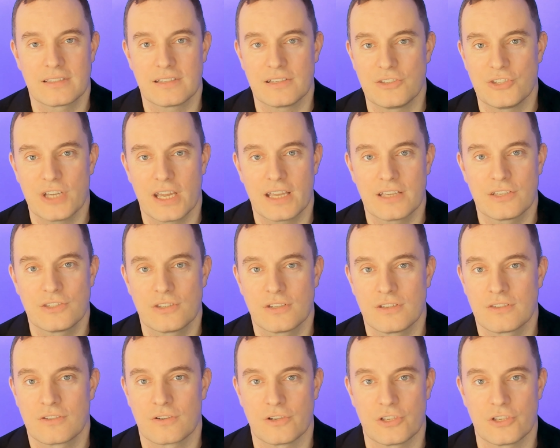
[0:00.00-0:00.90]

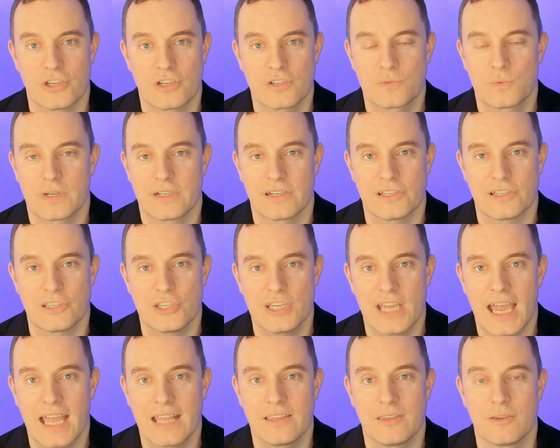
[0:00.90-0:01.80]
suggestions, or just want to
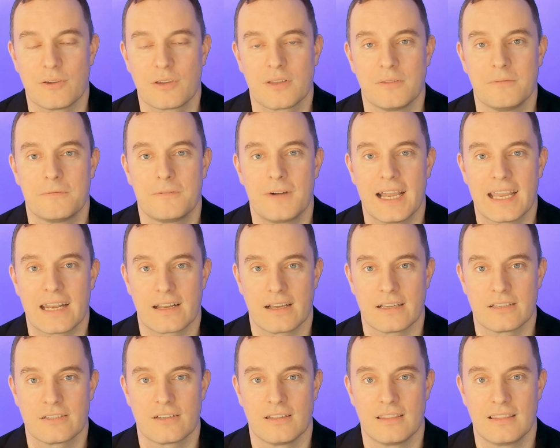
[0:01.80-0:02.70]
chat, you can find
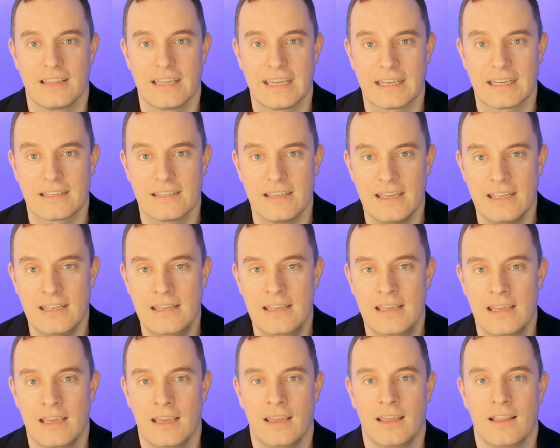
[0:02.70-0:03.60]
us on
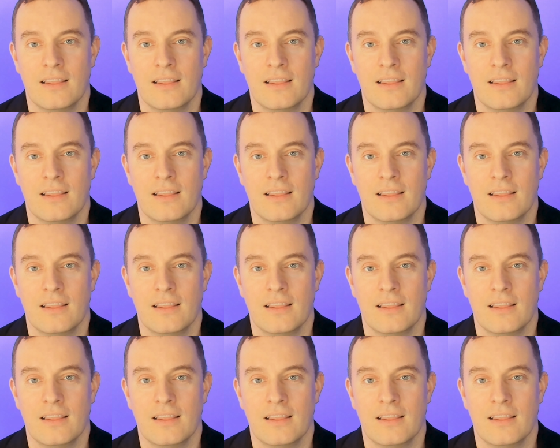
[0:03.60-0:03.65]
LinkedIn.